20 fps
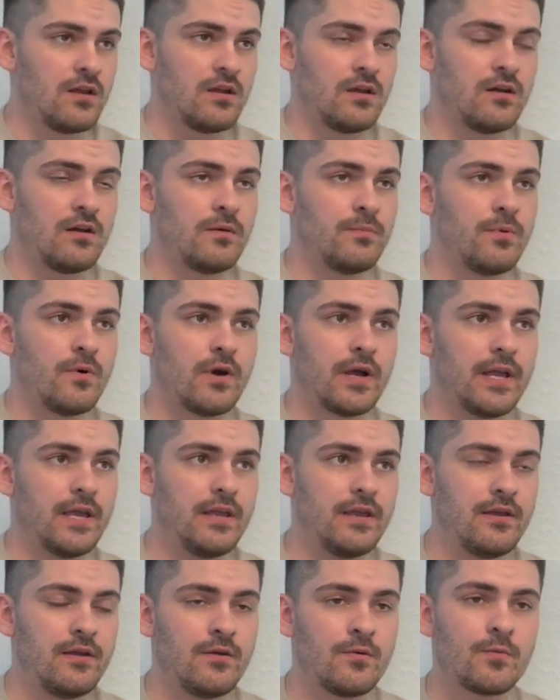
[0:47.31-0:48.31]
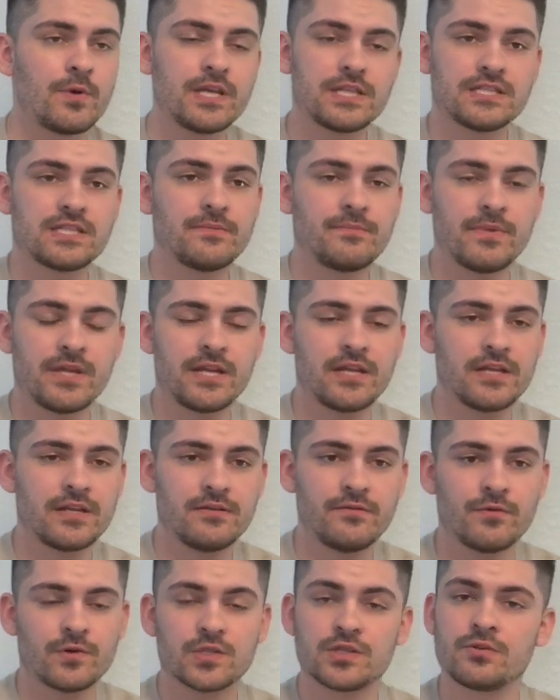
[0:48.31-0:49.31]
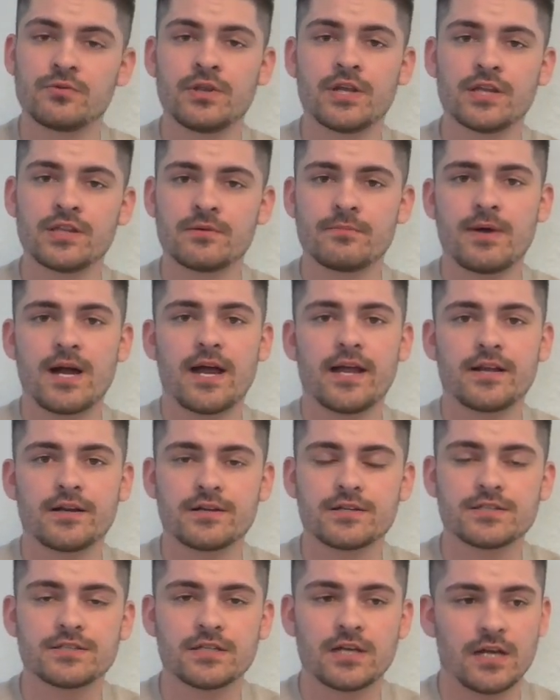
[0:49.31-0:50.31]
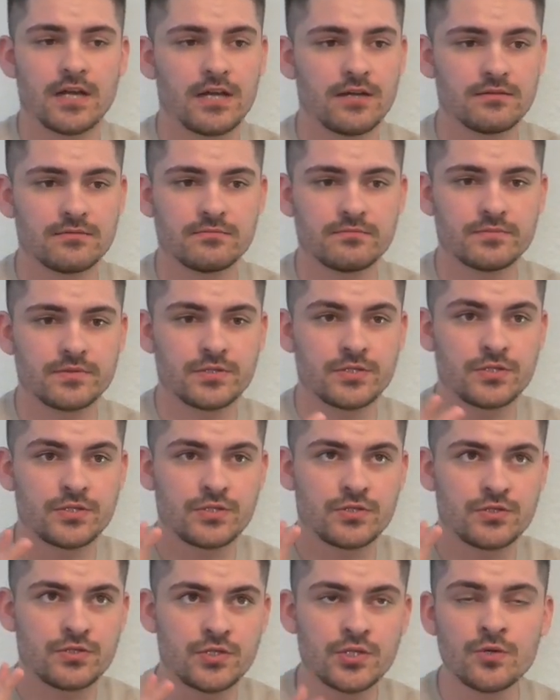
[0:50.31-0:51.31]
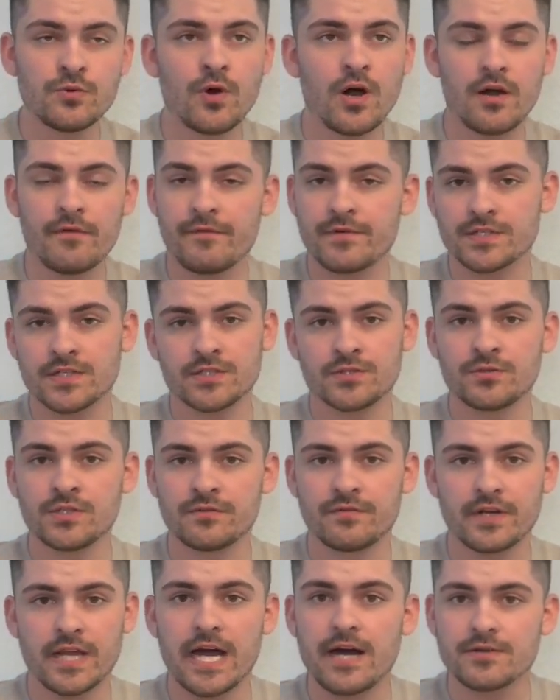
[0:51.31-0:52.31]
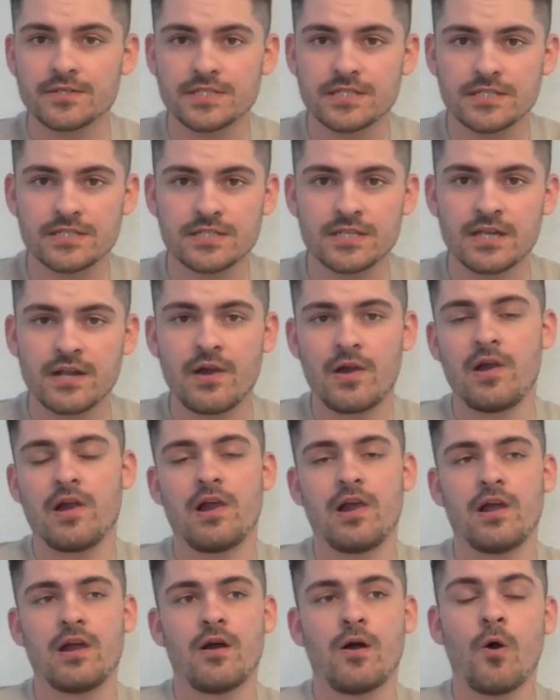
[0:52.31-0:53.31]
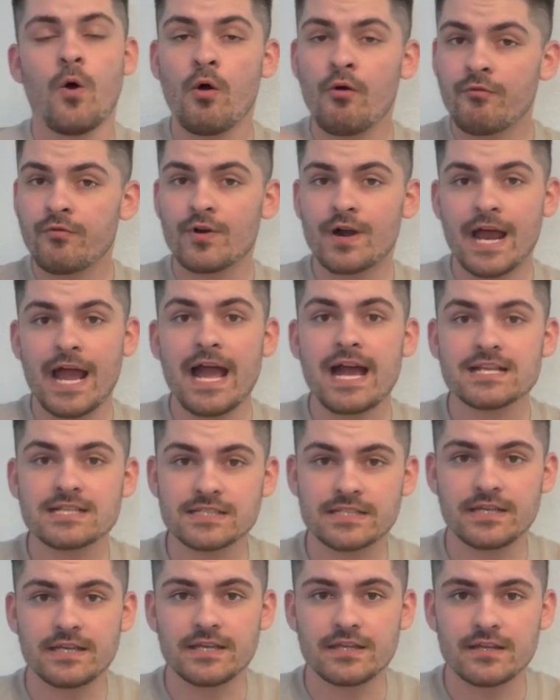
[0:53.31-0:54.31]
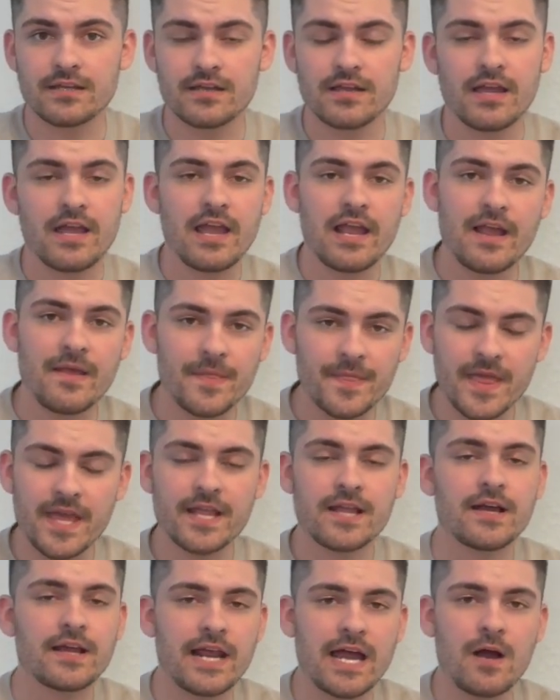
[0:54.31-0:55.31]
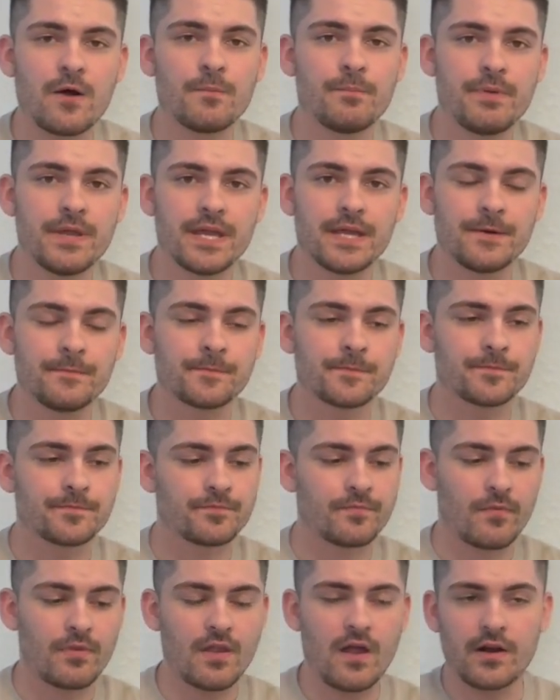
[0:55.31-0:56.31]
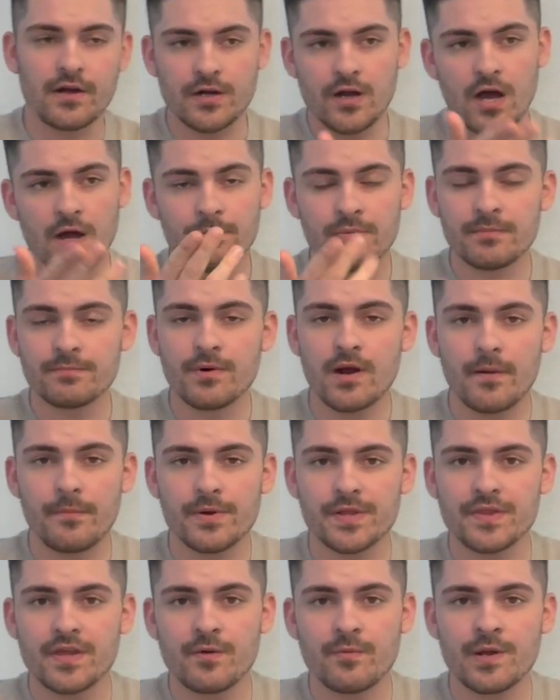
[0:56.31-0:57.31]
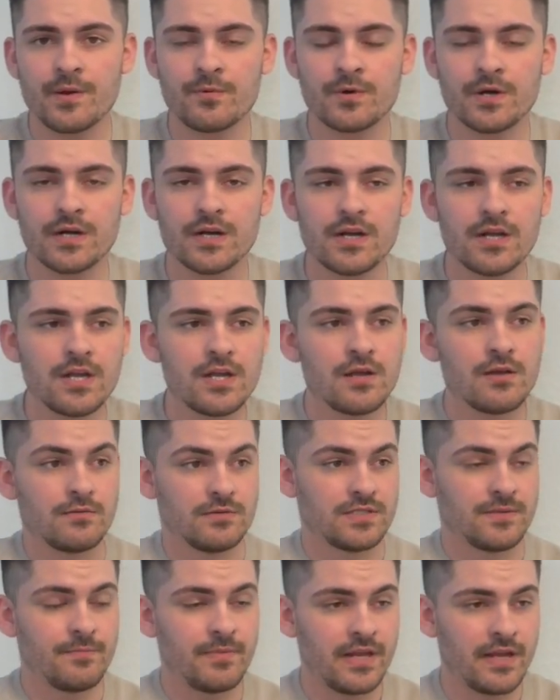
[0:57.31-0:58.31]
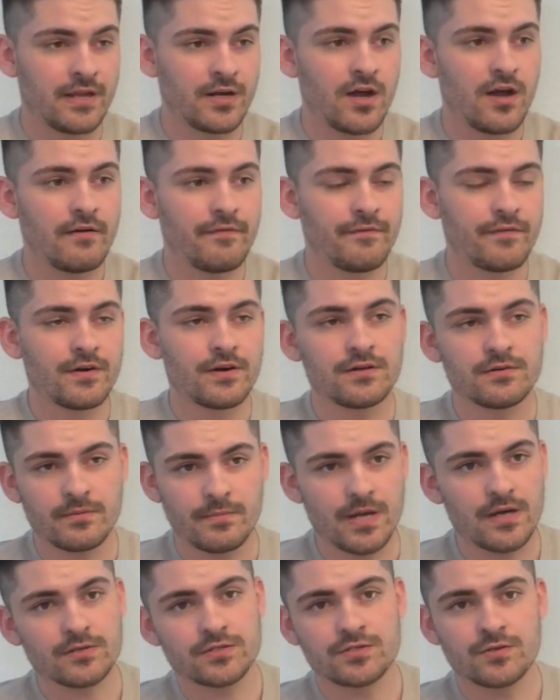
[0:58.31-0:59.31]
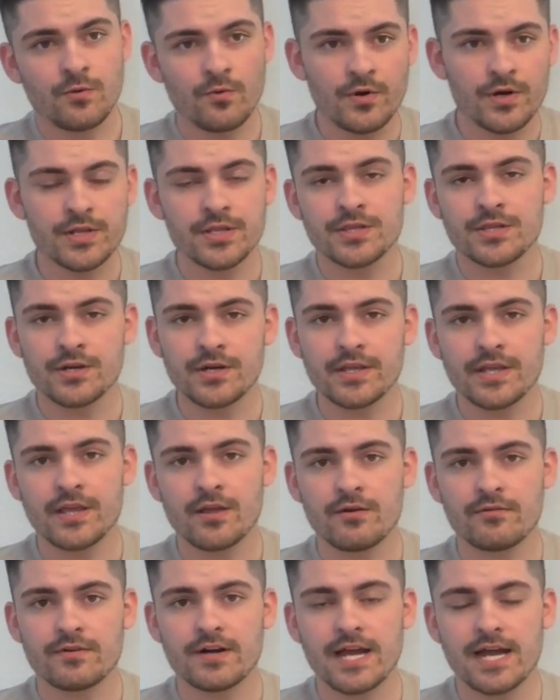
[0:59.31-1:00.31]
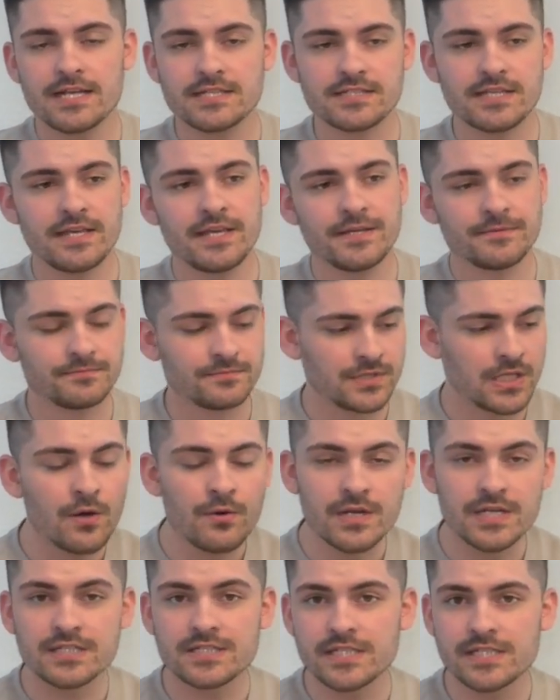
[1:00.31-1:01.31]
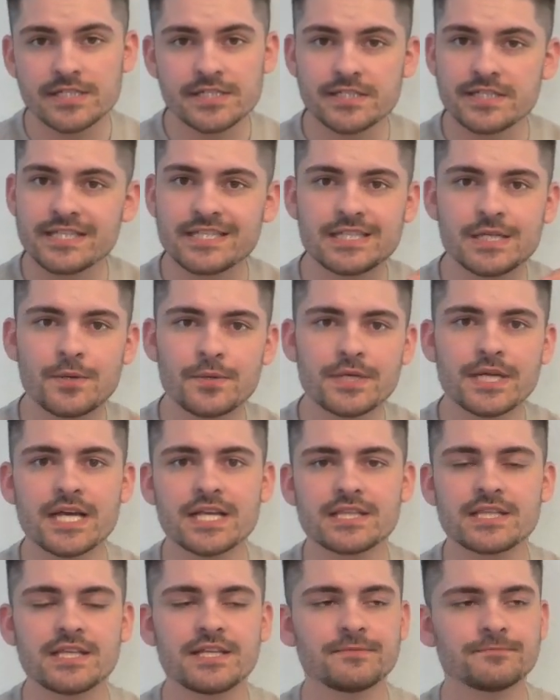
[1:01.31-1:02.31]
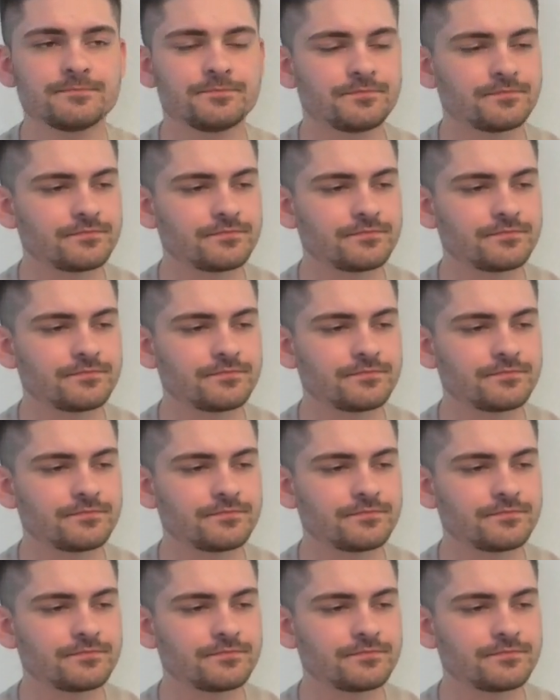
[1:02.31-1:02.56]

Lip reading: oh boy, we submitted for 3 other buyers 2 offers on 2 different houses over asking, and they got outbid. On an Auburn property that we were submitting an offer about 20 to 30K over asking, no contingencies, no nothing.